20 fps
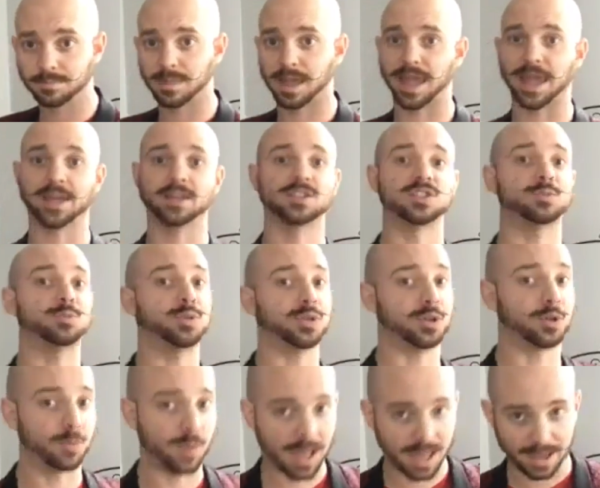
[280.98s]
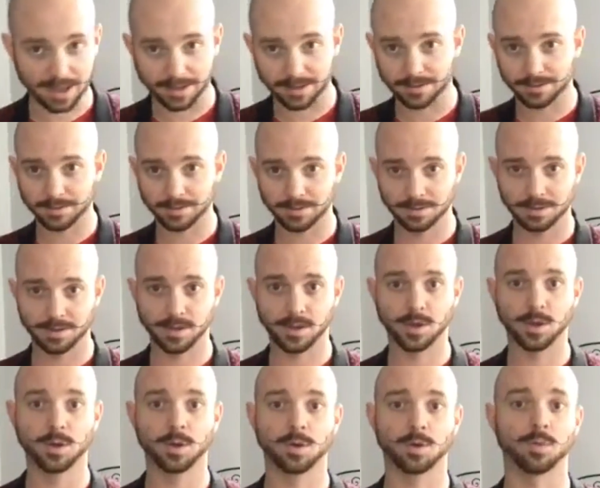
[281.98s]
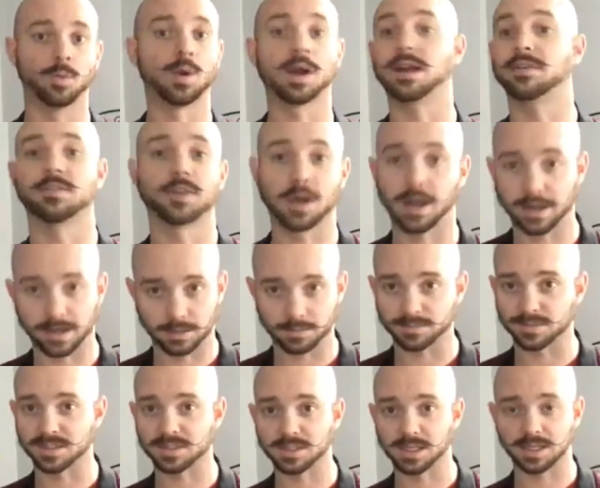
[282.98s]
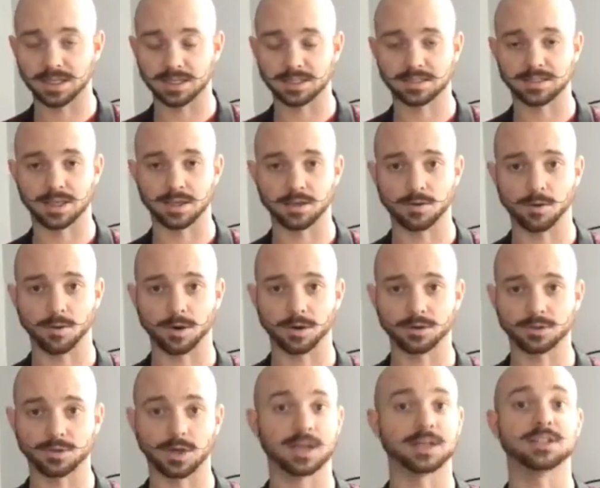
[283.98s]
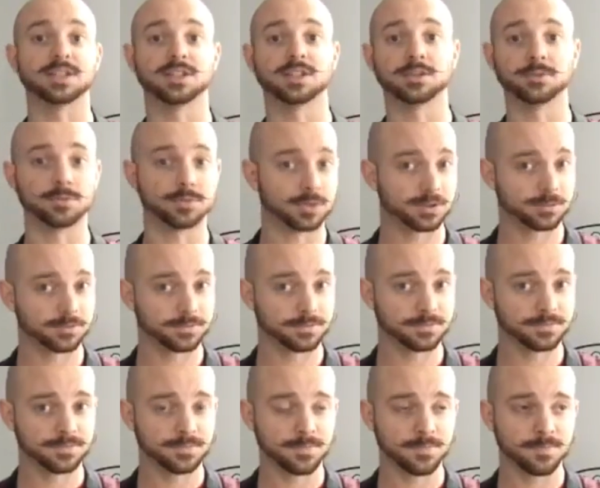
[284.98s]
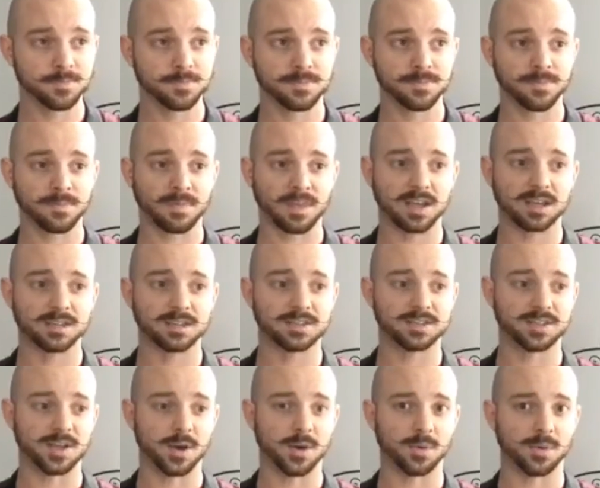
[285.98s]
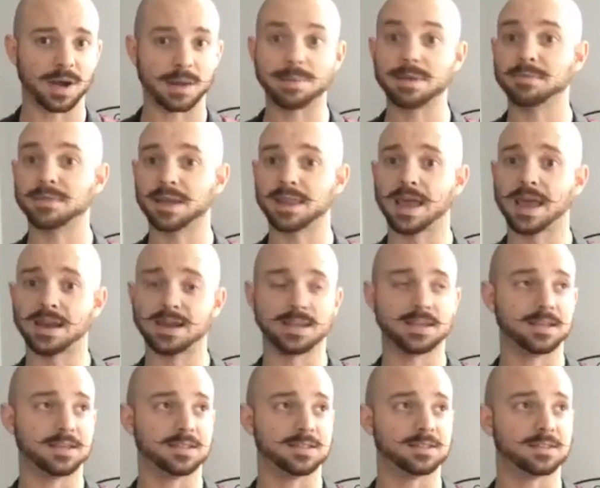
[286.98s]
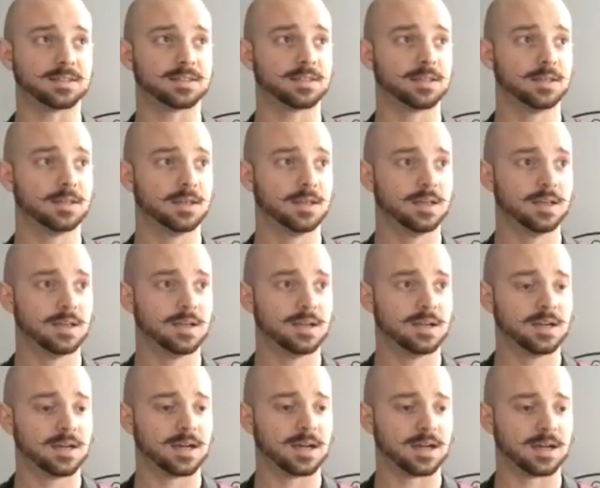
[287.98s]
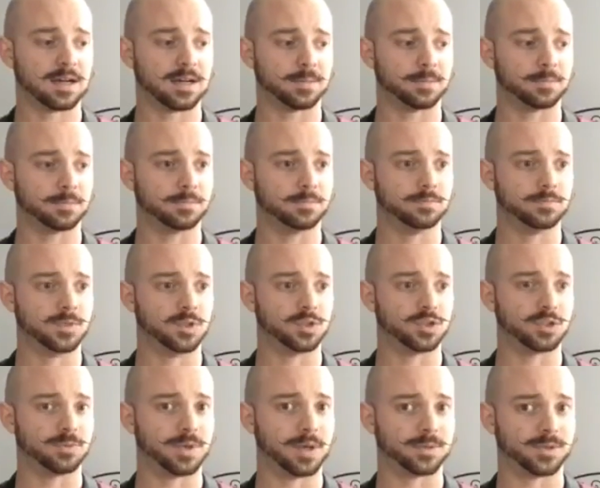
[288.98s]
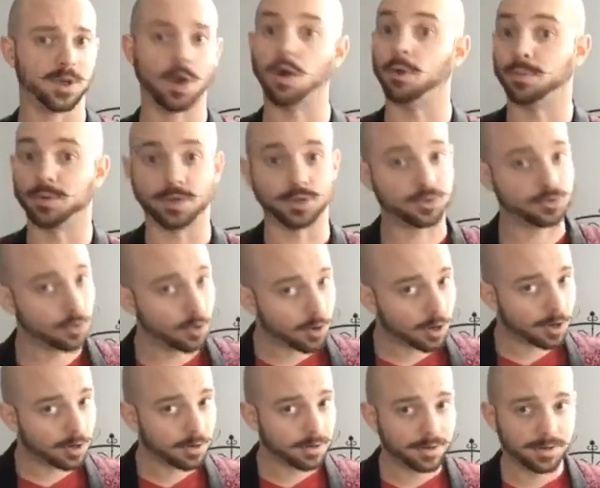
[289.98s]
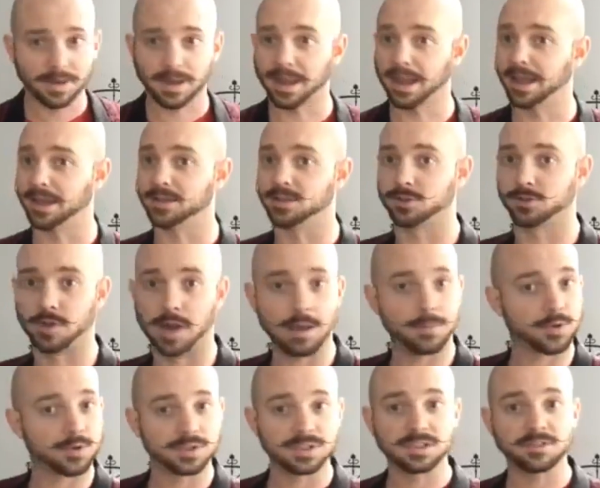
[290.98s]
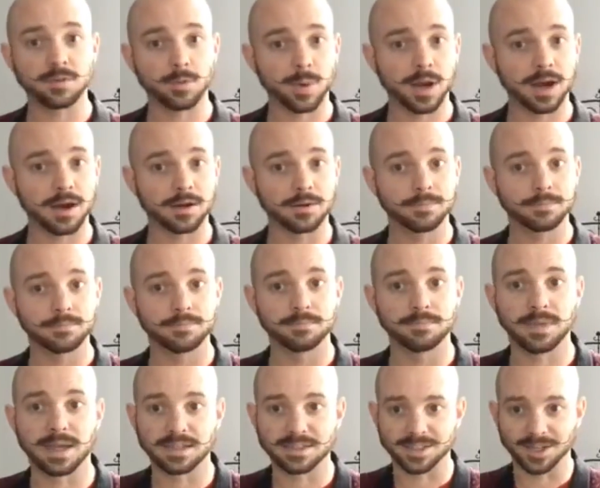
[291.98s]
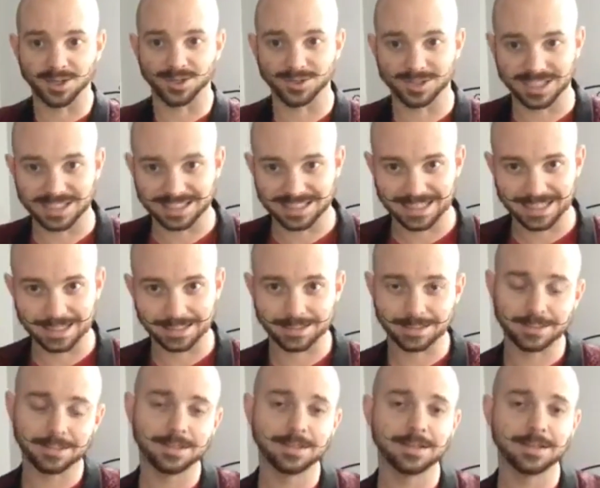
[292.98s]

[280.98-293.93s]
and to put away whatever items it is that you're trying to use. So what I mean by that is you should be able to open a drawer and grab your silverware and start using it to eat.